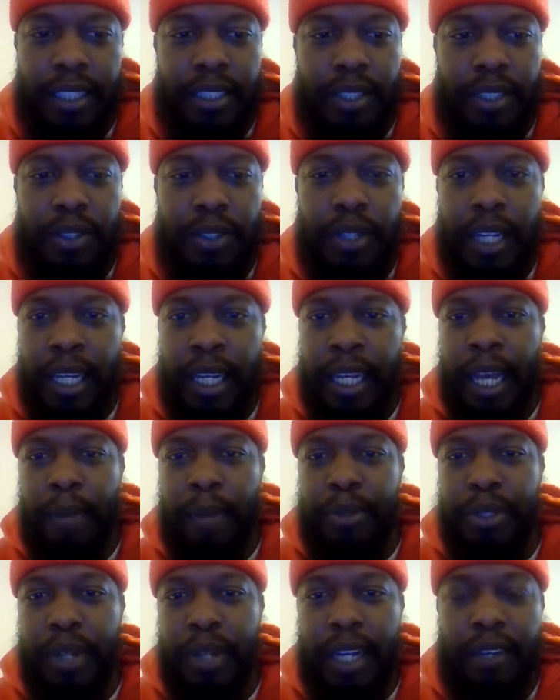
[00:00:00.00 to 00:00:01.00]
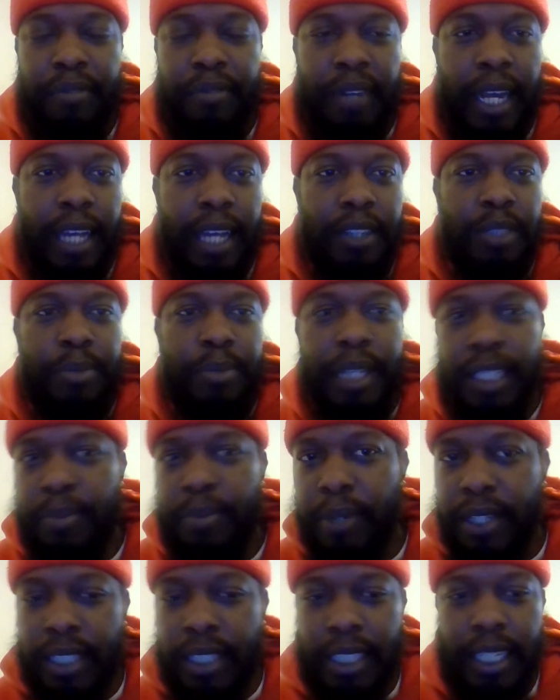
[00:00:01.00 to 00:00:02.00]
So I'm sure I could fly out some
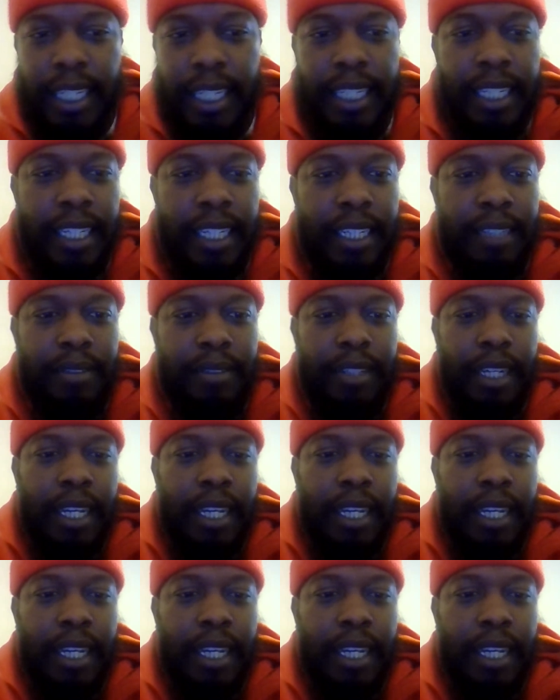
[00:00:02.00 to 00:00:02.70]
experts and get it done.